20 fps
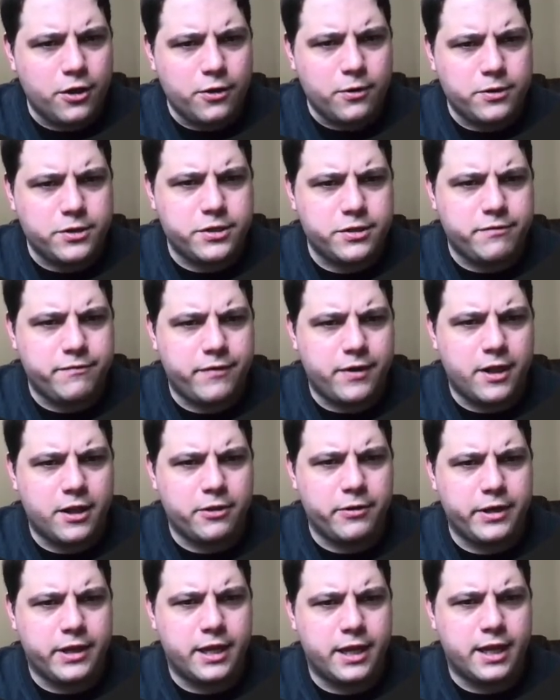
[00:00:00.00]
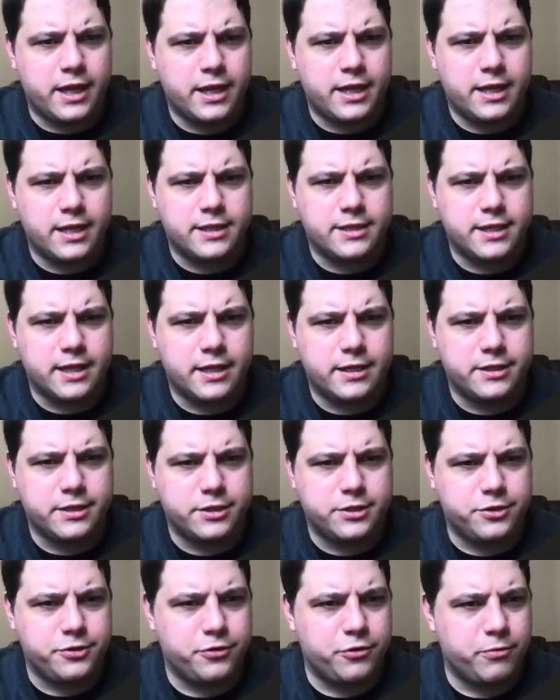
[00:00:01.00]
The following sentence
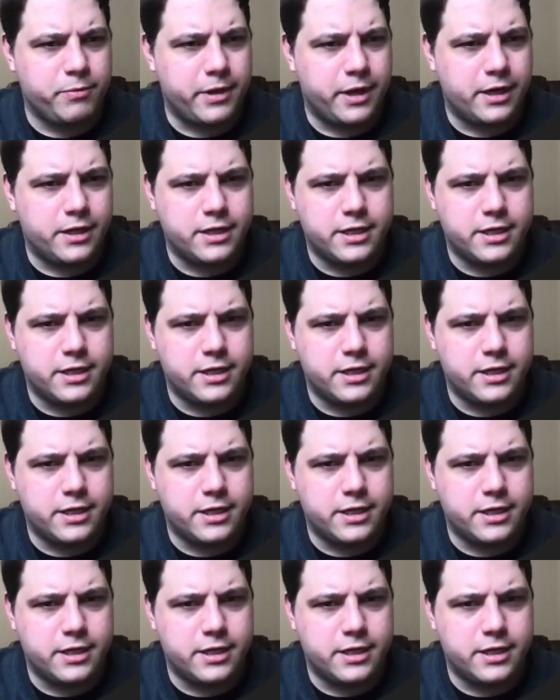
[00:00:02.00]
is true about a